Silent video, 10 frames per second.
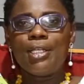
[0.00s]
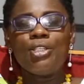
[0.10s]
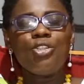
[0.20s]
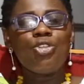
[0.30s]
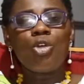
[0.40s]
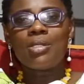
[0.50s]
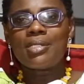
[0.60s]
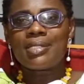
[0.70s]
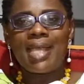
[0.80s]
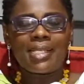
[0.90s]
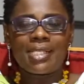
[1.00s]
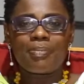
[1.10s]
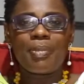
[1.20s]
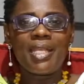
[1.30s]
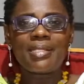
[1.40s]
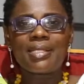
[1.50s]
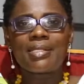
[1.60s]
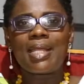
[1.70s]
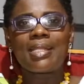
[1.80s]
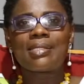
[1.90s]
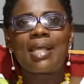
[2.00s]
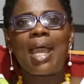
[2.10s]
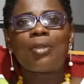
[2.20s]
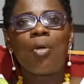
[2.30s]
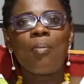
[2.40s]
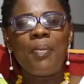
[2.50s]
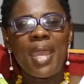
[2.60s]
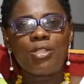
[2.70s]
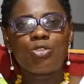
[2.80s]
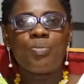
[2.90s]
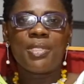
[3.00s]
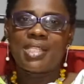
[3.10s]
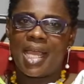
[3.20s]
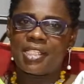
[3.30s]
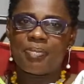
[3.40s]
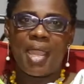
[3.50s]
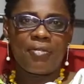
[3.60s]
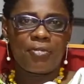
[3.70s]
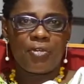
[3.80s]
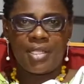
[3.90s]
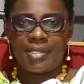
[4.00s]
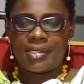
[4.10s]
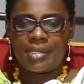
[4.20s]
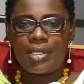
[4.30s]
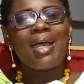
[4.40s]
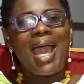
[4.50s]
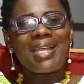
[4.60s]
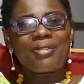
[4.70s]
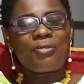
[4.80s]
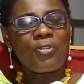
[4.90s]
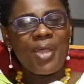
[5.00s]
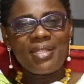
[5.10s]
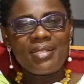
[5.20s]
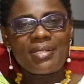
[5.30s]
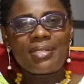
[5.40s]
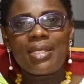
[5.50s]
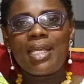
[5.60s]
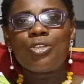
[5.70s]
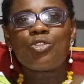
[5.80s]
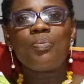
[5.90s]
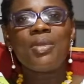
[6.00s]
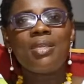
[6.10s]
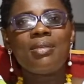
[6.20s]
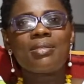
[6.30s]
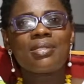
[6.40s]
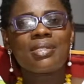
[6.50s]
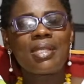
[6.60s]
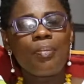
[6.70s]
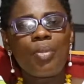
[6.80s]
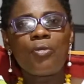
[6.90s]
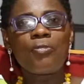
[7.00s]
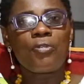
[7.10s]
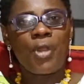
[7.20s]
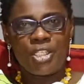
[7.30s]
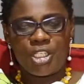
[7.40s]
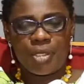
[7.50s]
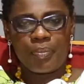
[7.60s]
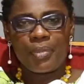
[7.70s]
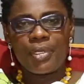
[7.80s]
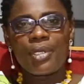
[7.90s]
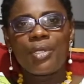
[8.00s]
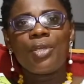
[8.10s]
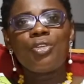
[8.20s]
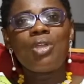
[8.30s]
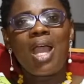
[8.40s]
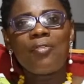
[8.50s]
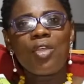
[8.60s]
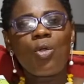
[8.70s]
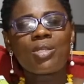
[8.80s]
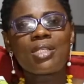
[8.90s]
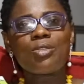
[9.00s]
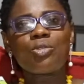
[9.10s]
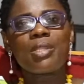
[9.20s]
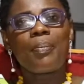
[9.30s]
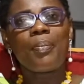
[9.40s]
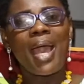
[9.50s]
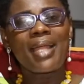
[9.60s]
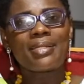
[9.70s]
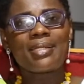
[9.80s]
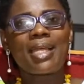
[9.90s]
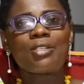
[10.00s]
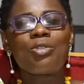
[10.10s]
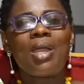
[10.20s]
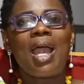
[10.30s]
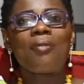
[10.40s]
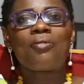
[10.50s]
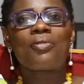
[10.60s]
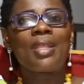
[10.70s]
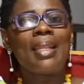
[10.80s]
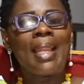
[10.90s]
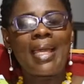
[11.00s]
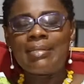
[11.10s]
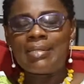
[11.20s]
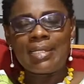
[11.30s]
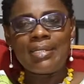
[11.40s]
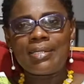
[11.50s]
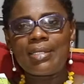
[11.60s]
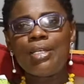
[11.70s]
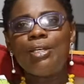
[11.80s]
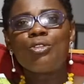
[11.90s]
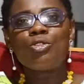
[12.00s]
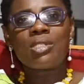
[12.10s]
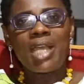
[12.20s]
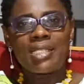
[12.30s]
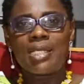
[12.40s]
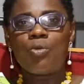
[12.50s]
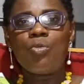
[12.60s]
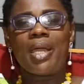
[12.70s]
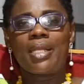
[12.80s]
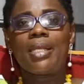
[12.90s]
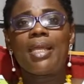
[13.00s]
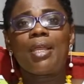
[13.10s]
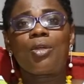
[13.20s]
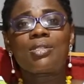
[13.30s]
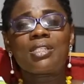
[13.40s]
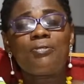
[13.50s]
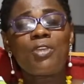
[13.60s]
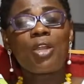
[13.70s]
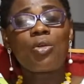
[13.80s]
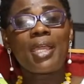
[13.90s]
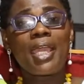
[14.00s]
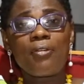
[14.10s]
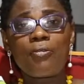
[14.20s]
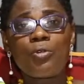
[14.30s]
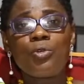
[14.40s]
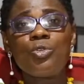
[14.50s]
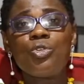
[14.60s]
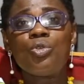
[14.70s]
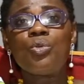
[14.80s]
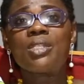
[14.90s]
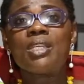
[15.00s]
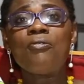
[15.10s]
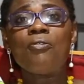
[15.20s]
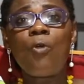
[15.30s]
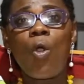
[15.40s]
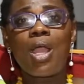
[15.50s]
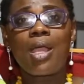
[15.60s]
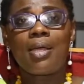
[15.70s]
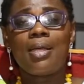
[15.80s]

you don't touch places that are not meant to be touched by friends. As friends, it should be simple friendship. You haven't gotten to the part that you have the license to touch a woman. Because if you are not careful, you would invoke